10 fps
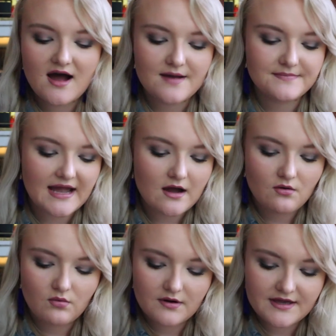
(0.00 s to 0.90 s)
I'm
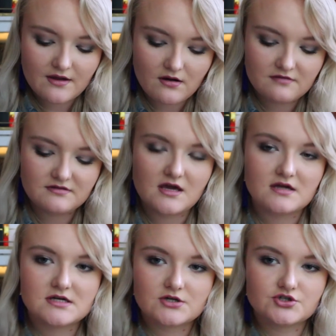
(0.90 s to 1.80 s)
now working on
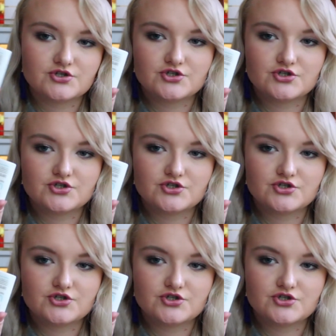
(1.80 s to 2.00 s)
the Dr.